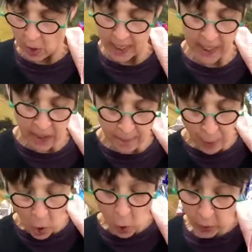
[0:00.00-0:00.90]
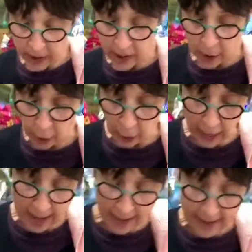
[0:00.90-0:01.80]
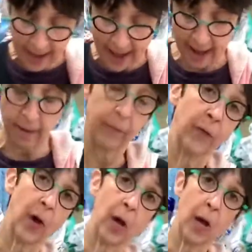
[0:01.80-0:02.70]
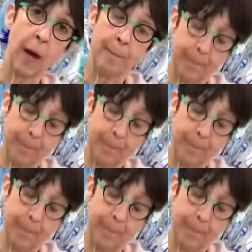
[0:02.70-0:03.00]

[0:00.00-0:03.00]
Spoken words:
In the bowl here, I have 1.5